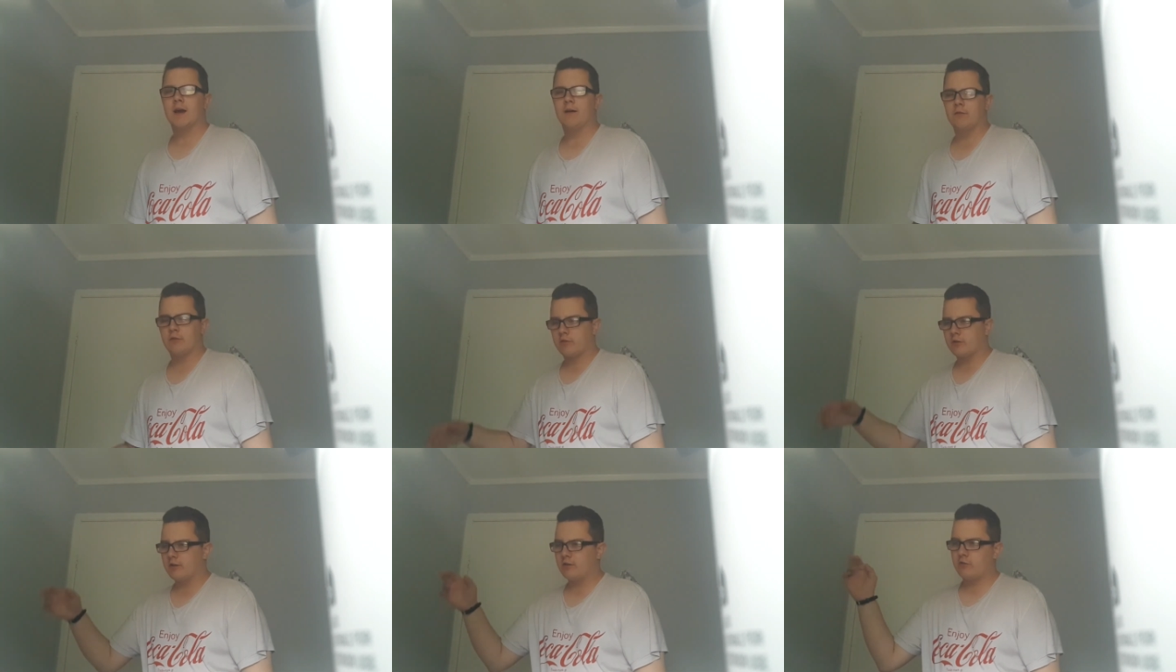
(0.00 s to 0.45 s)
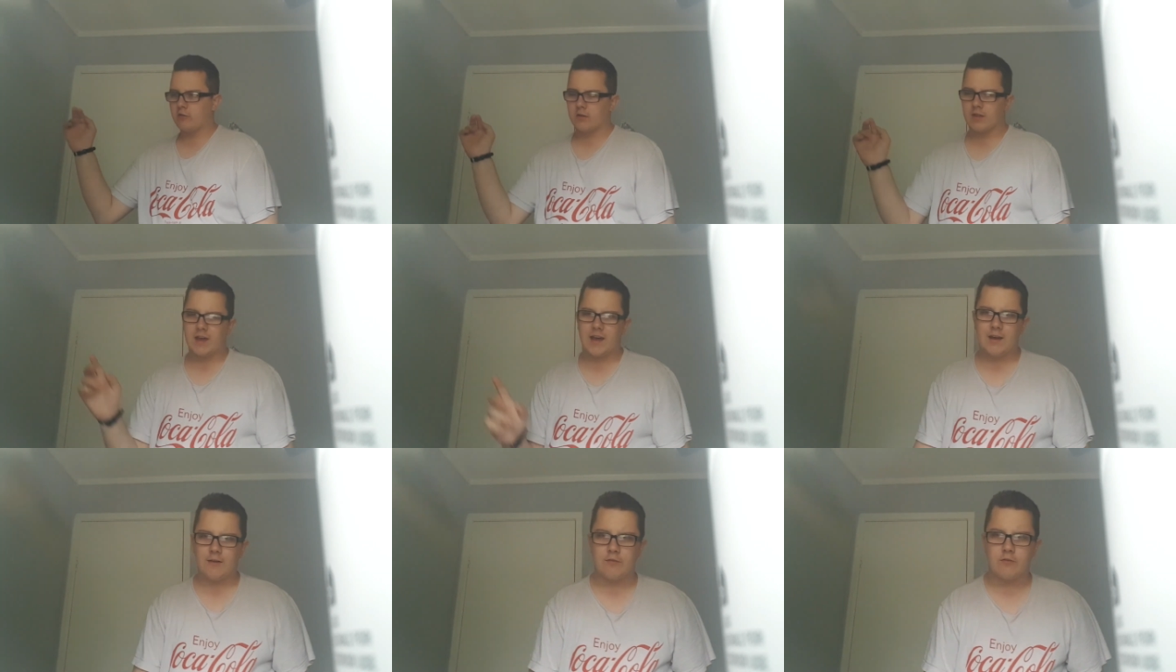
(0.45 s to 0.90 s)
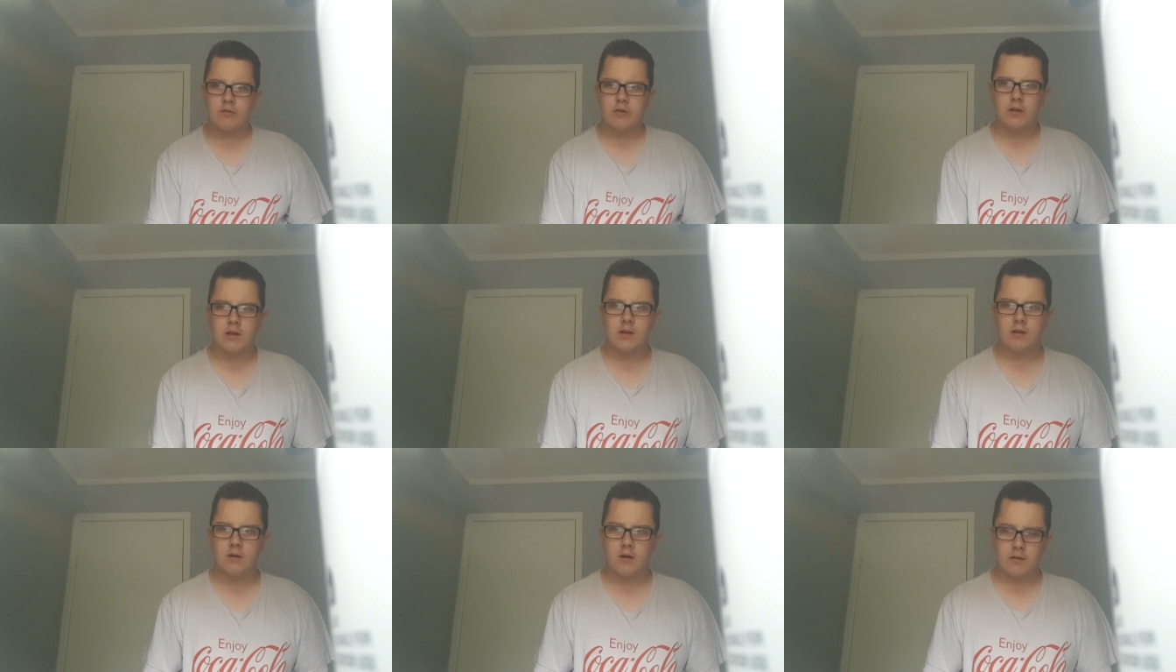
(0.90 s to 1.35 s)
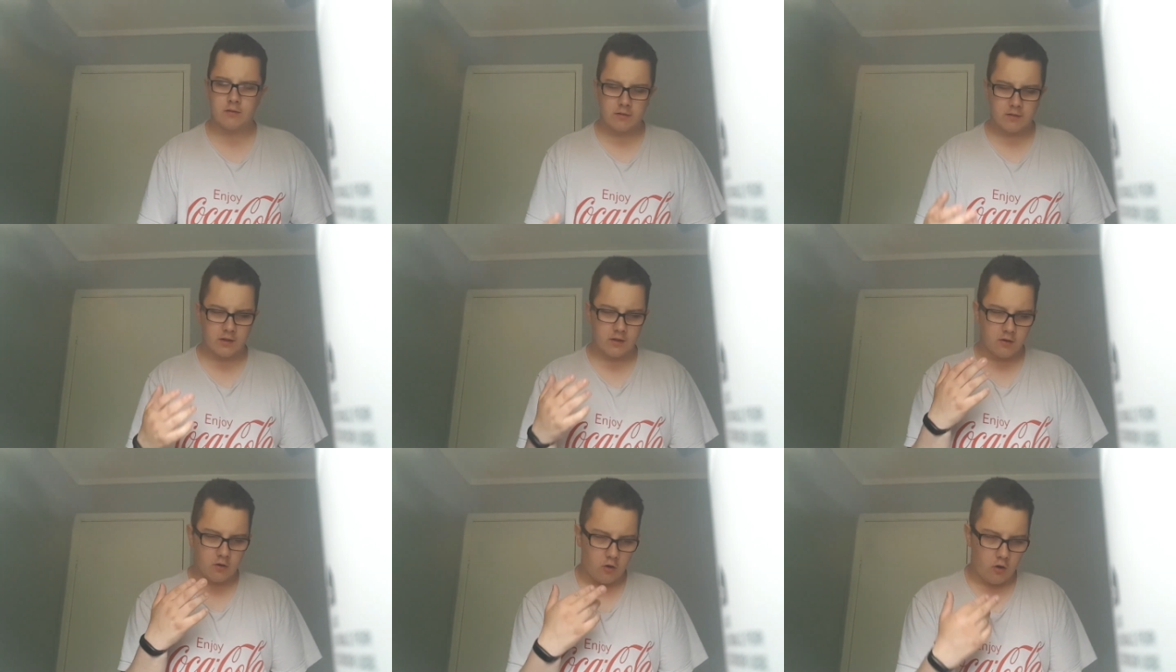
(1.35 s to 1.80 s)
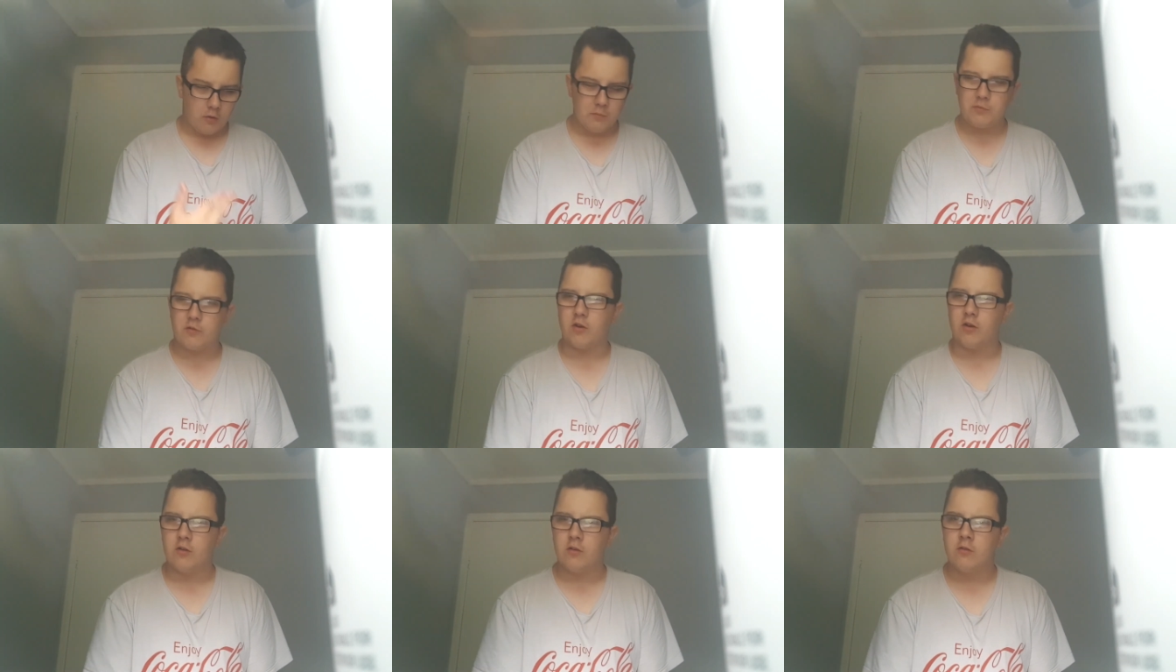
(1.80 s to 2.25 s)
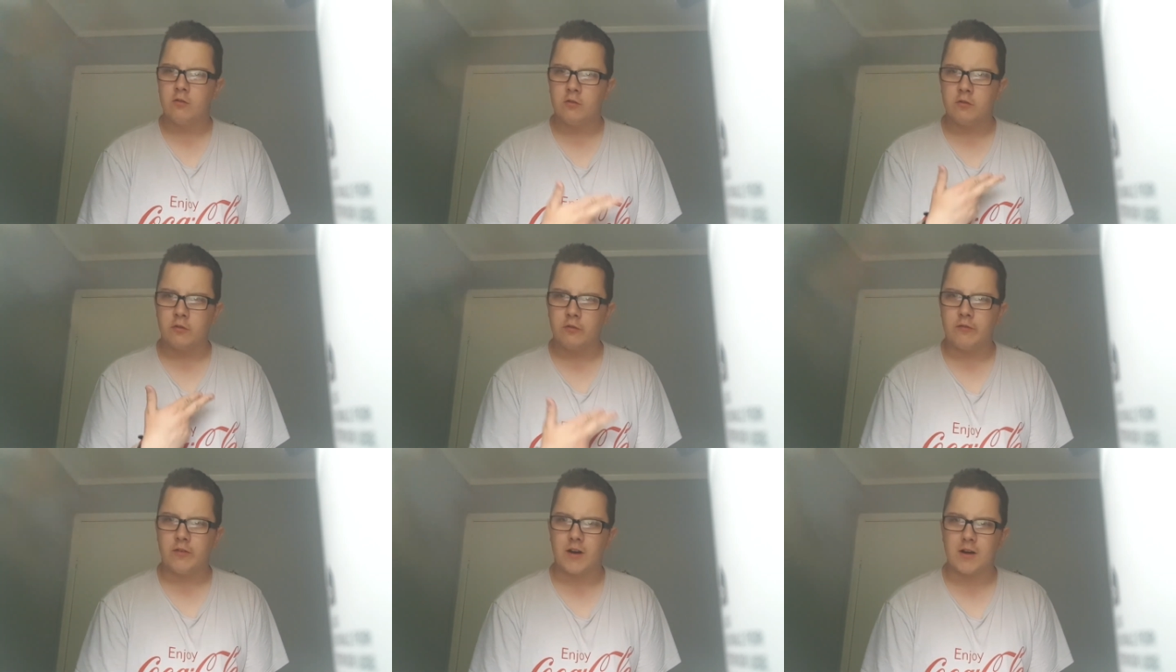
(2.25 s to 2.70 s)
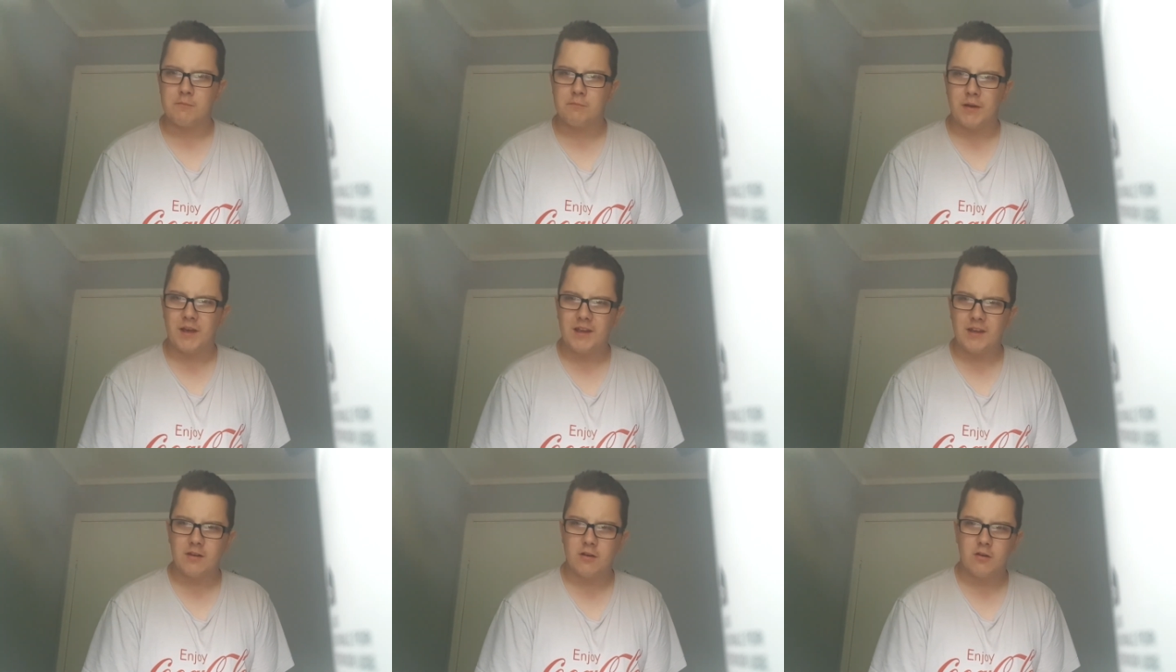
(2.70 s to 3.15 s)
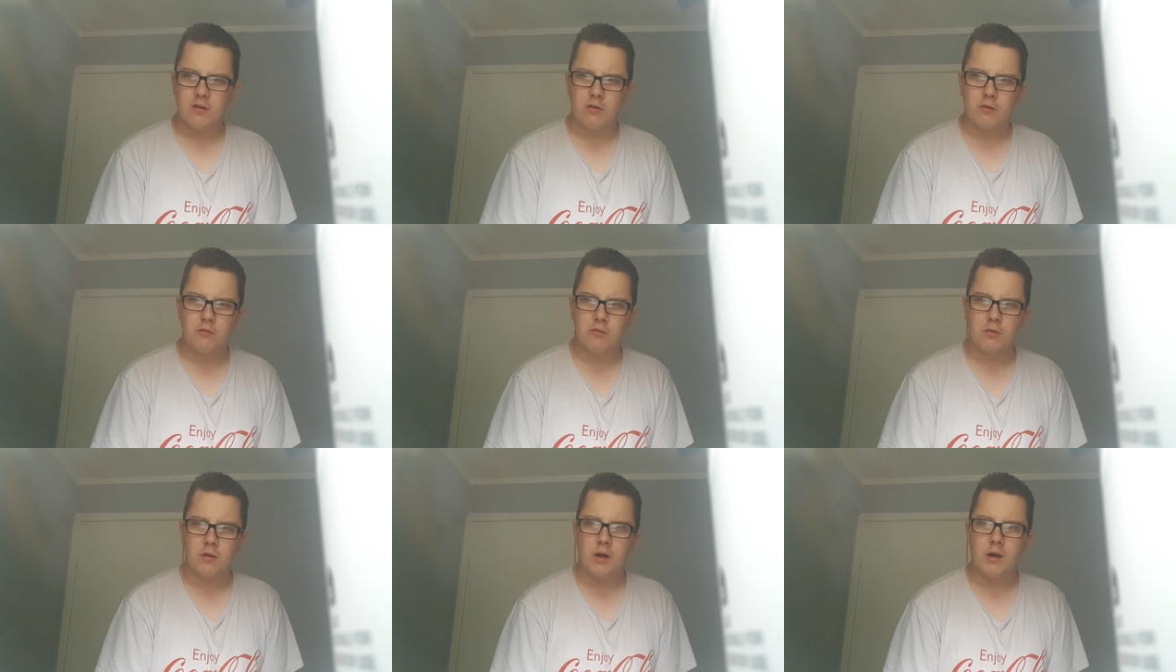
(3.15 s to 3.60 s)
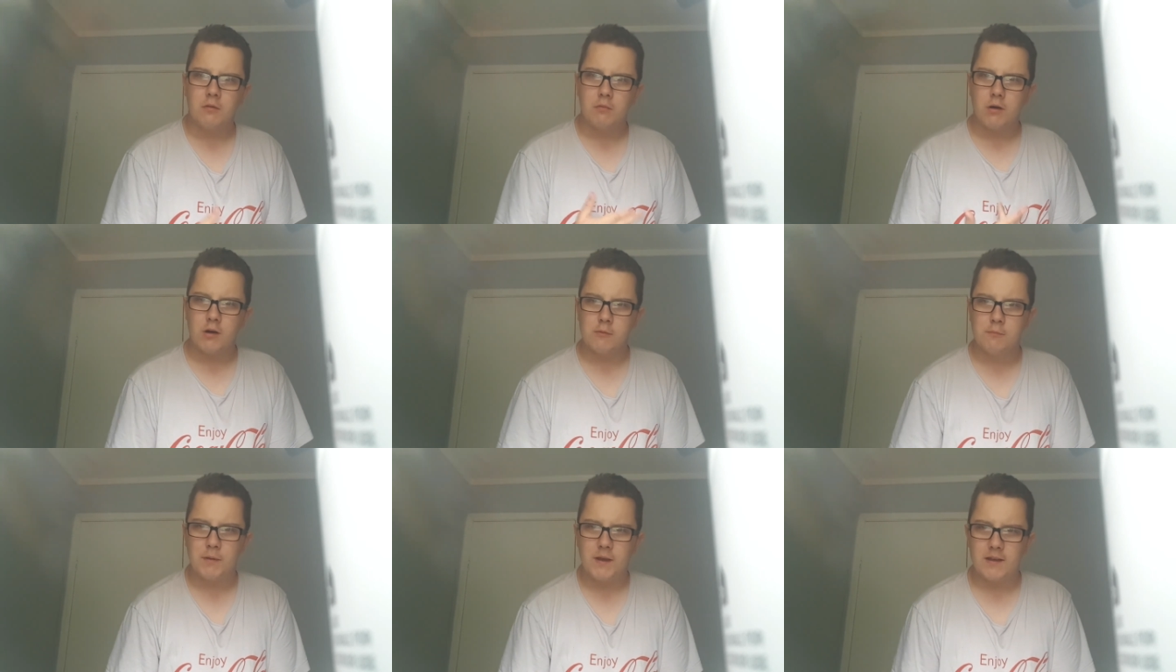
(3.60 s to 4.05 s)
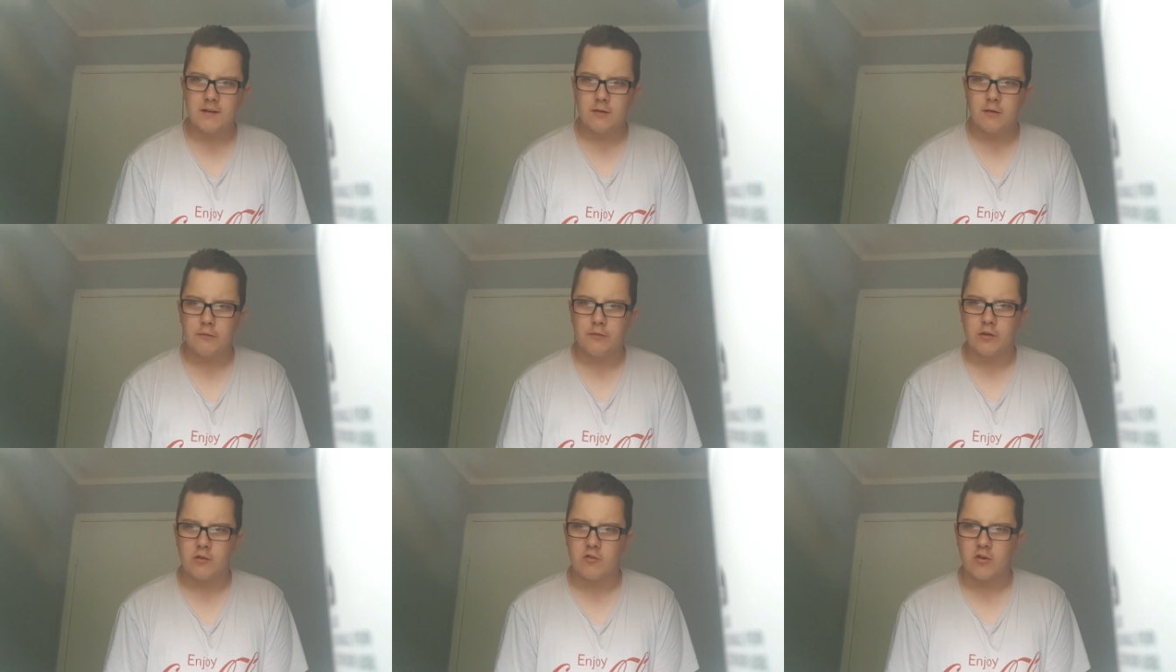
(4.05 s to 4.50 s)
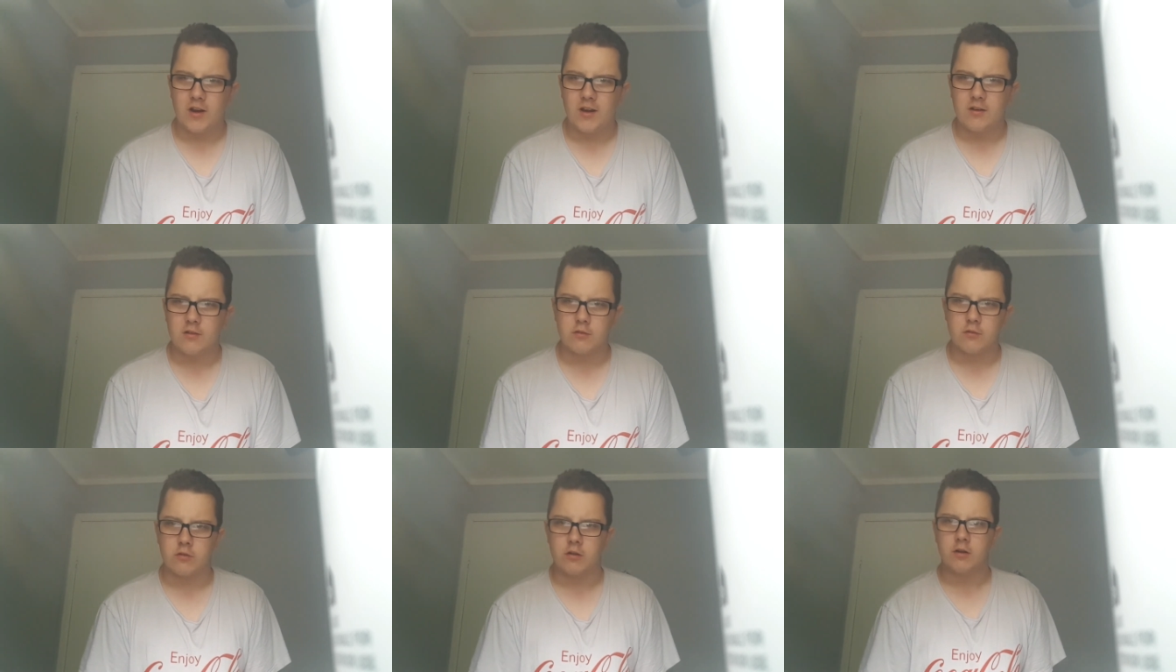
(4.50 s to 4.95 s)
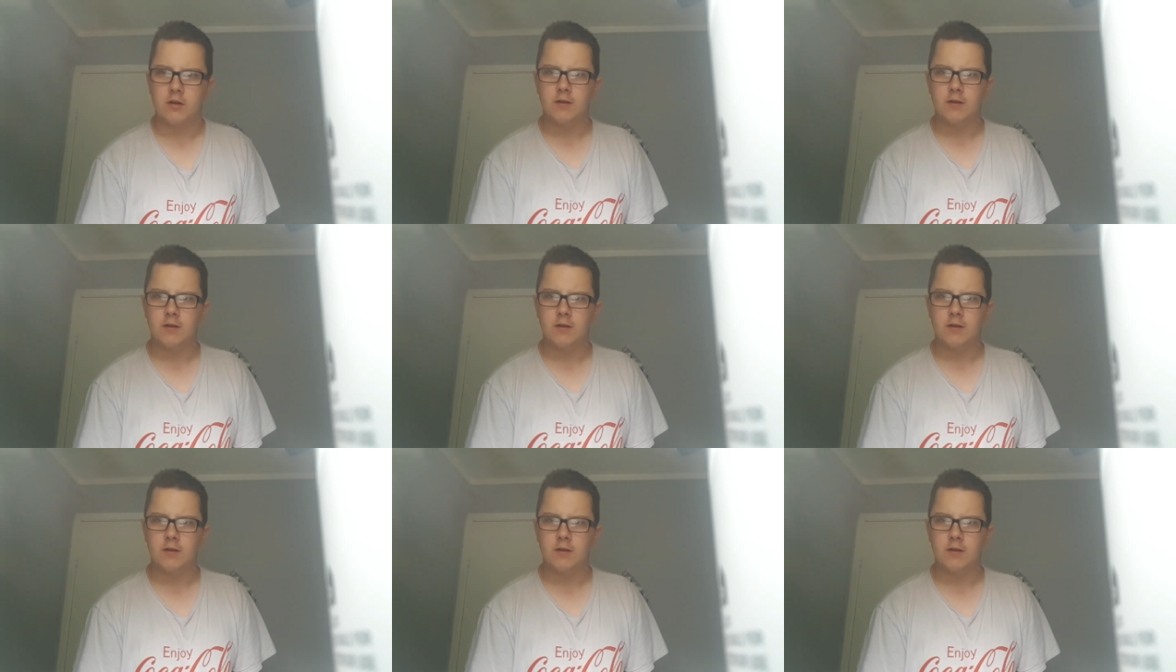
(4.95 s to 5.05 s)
Ever since you left, you had the option to fucking pay your own well-being of your child.